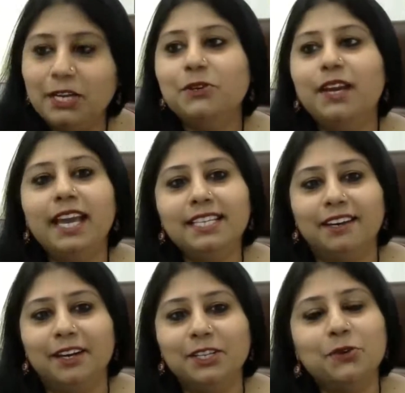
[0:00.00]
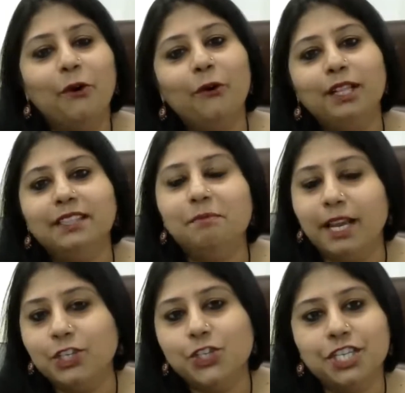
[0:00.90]
to cater to all the
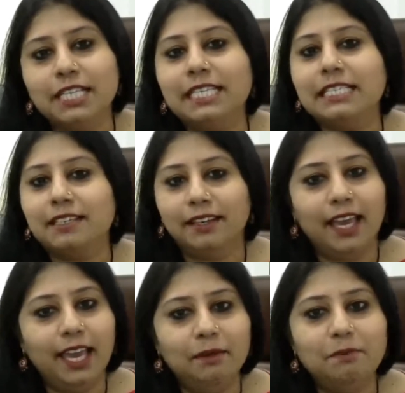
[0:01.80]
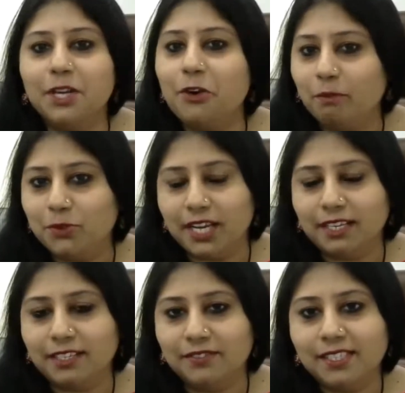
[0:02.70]
mentioned aims and
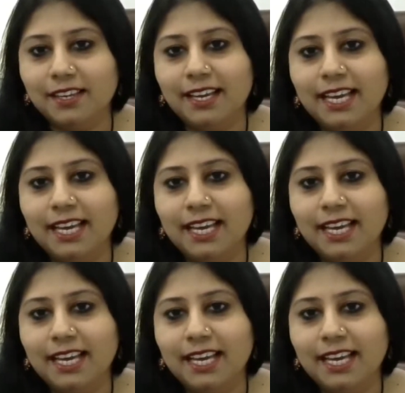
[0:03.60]
objectives.